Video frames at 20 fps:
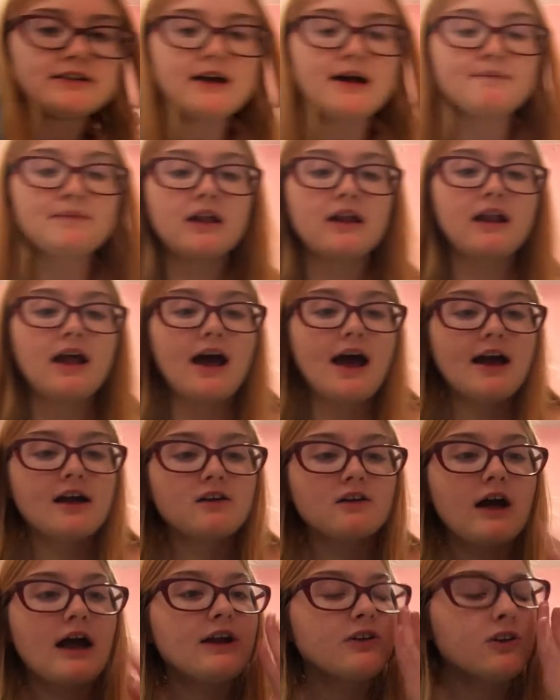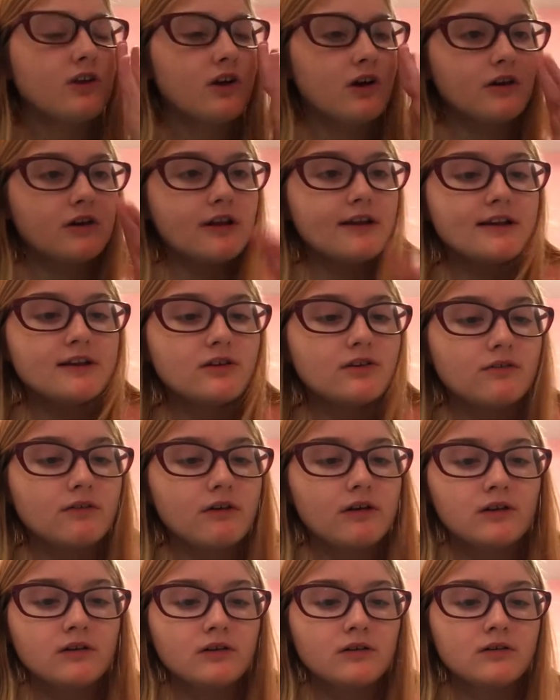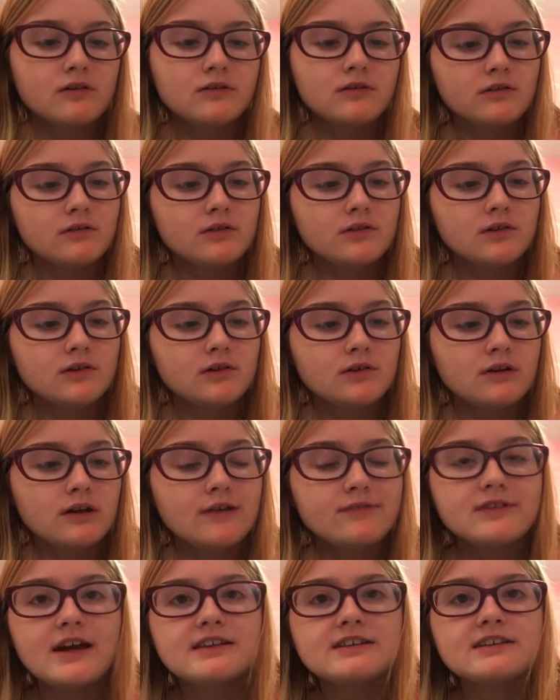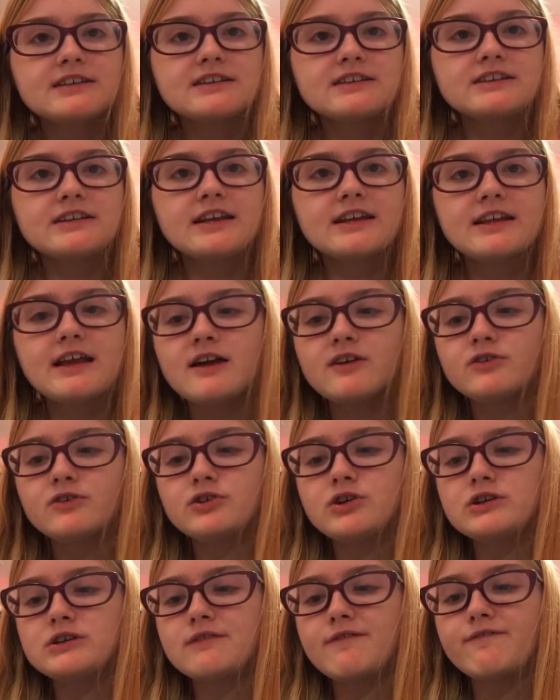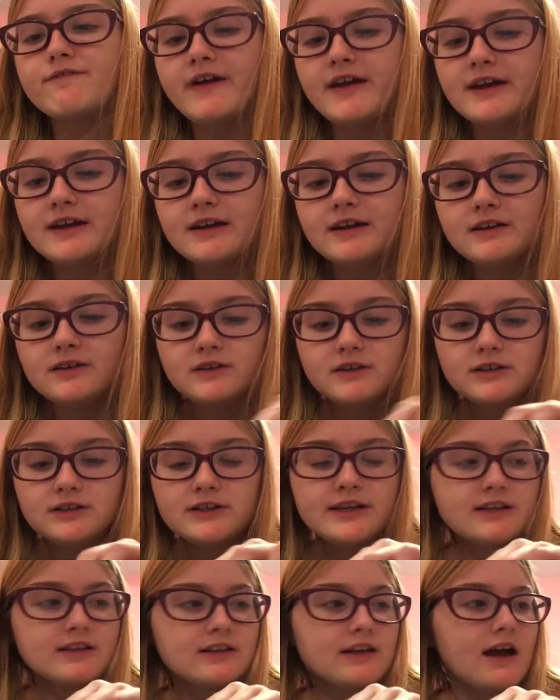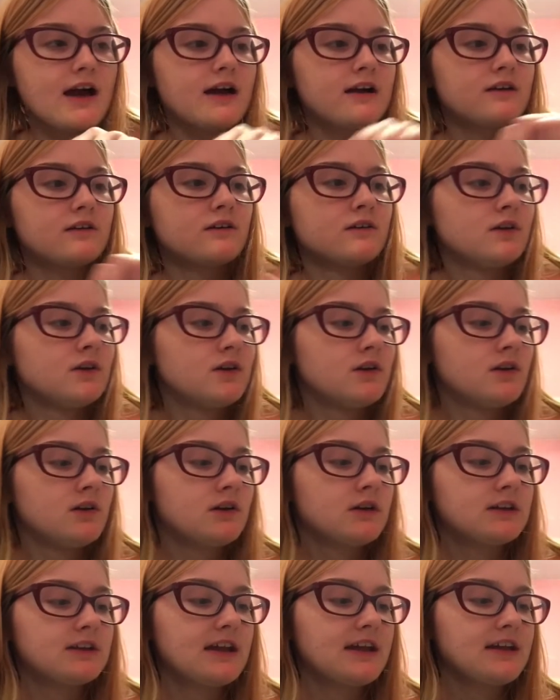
I mean, I, I don't know. It, if that's his TikTok or just a fan's TikTok, because I